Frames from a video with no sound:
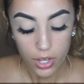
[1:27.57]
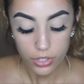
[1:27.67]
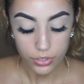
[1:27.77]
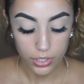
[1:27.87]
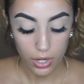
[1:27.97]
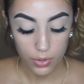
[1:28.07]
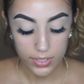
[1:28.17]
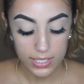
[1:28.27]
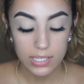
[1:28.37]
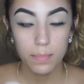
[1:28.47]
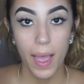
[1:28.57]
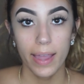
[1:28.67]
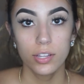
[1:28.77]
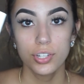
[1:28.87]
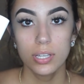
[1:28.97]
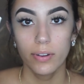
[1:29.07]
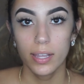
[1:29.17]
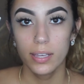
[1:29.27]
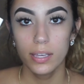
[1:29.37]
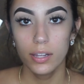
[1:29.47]
So this is the packaging right
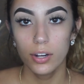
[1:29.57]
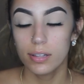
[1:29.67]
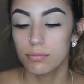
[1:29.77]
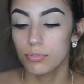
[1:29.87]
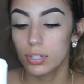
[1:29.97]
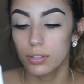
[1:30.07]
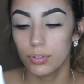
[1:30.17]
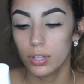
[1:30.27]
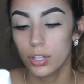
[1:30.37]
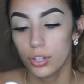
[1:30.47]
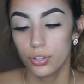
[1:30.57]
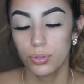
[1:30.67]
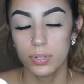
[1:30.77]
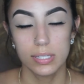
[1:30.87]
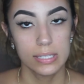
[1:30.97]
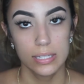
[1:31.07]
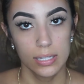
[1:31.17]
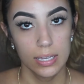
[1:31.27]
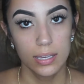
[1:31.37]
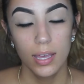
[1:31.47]
here. It's really, really cute and
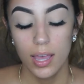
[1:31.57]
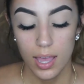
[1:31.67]
sleek.